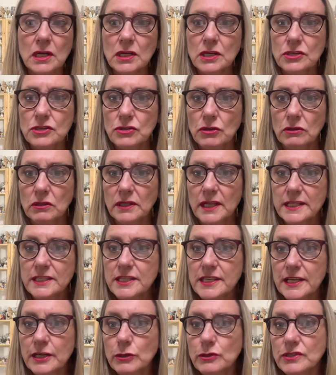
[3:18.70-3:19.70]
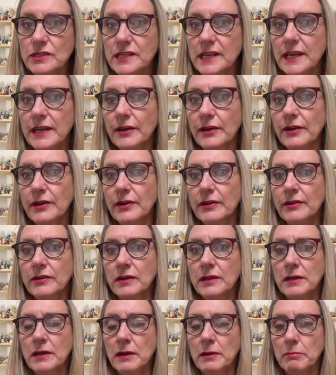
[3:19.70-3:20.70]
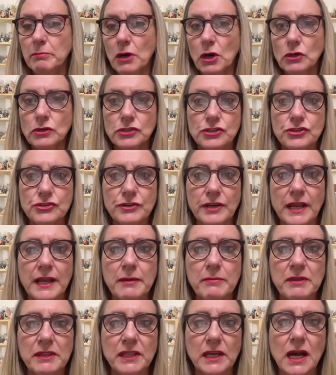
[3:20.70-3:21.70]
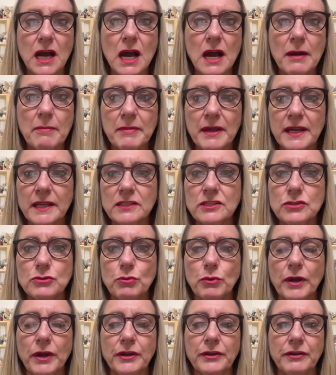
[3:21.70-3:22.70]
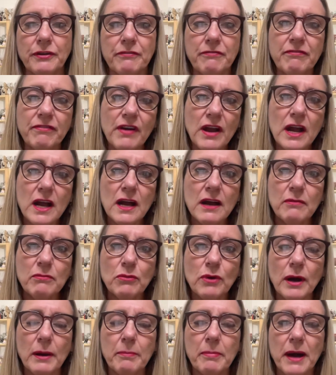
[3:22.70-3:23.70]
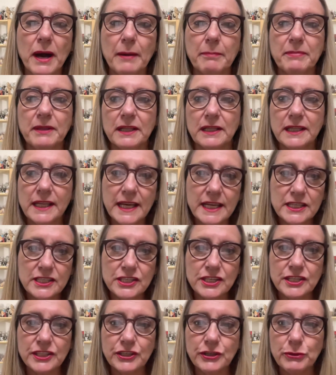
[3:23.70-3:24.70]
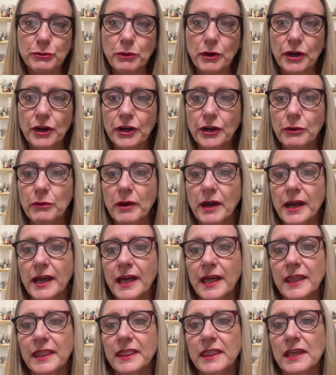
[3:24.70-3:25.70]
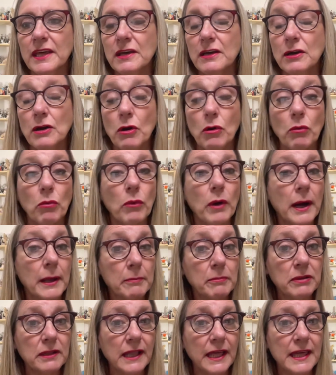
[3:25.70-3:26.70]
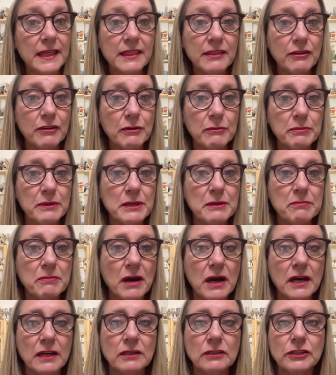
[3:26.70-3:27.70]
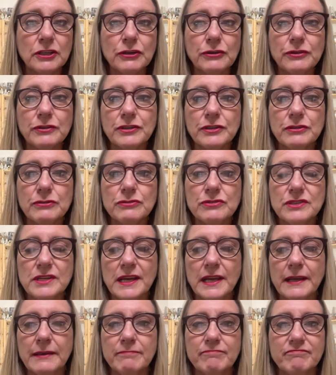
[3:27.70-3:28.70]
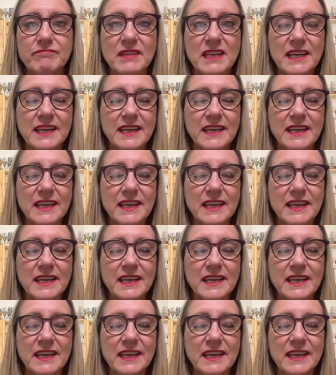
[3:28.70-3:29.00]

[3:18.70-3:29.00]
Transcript: So let's see who's here. Post your name in the comments, where you're from, what population you work with, what play therapy model you're using,